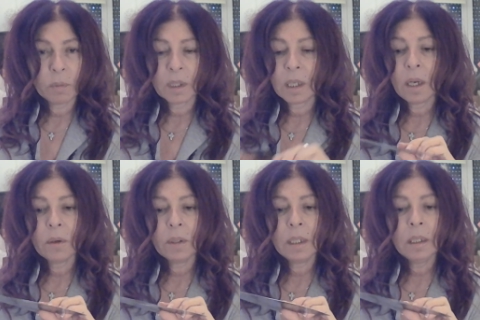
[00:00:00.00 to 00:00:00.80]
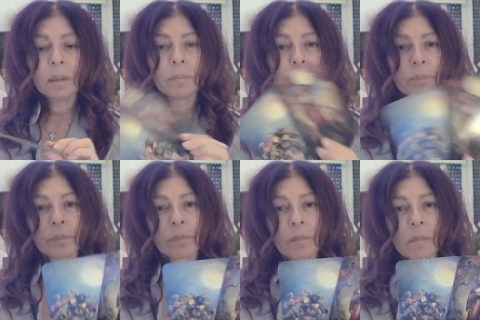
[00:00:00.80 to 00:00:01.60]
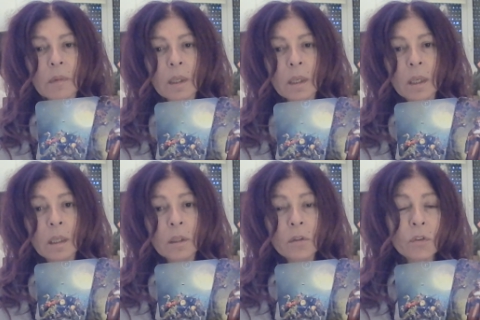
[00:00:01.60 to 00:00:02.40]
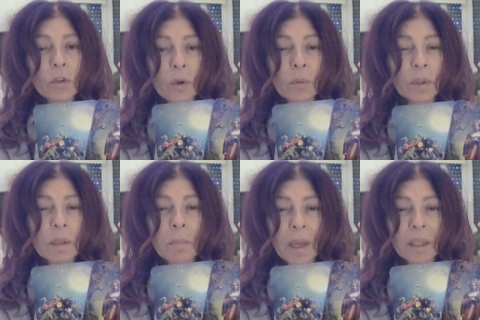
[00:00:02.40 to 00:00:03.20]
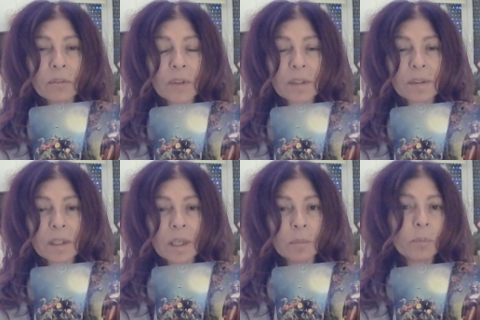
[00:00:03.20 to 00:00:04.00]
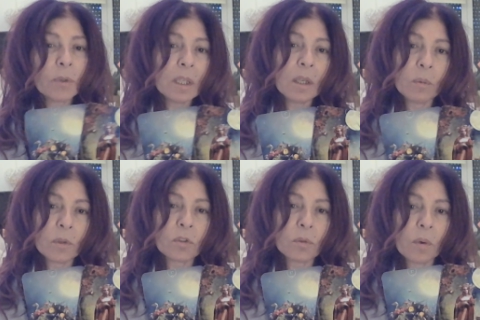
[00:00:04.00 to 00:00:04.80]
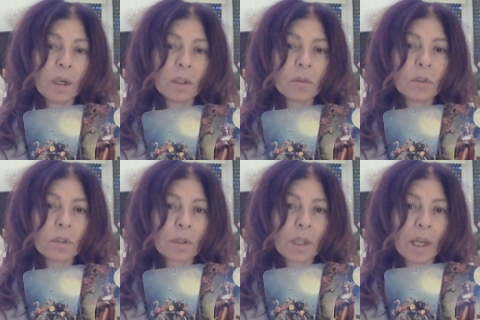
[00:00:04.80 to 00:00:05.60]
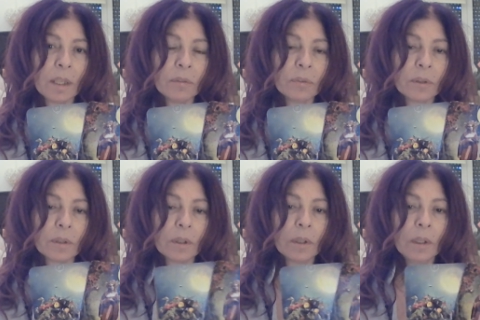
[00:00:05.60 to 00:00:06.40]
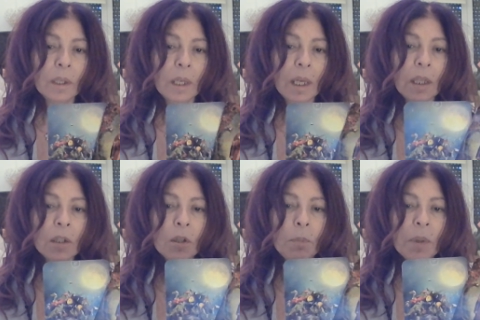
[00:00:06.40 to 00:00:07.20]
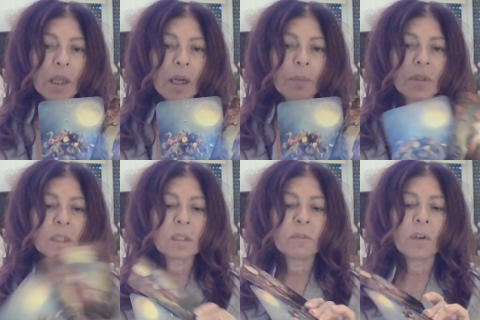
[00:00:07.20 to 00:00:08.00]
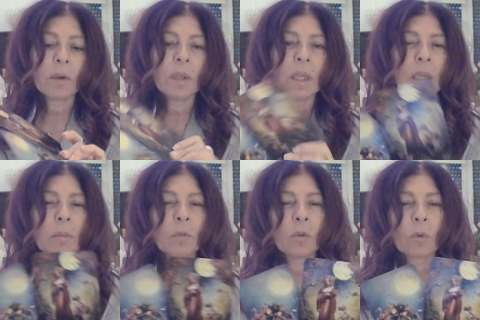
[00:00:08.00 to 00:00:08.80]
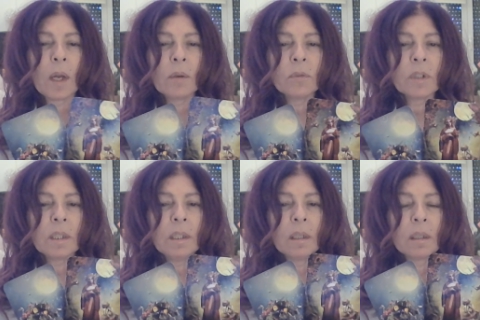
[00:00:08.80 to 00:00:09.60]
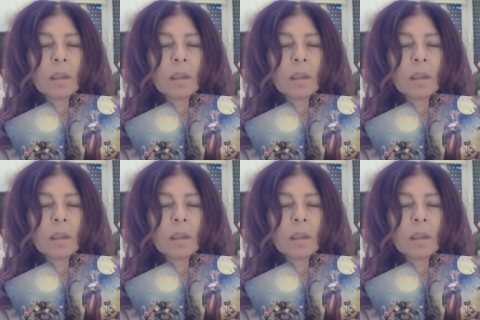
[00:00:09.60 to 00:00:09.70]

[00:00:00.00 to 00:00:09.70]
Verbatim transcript: you've been carrying, you start really manifesting and bringing what you want into your life. And you pick up this very grounded,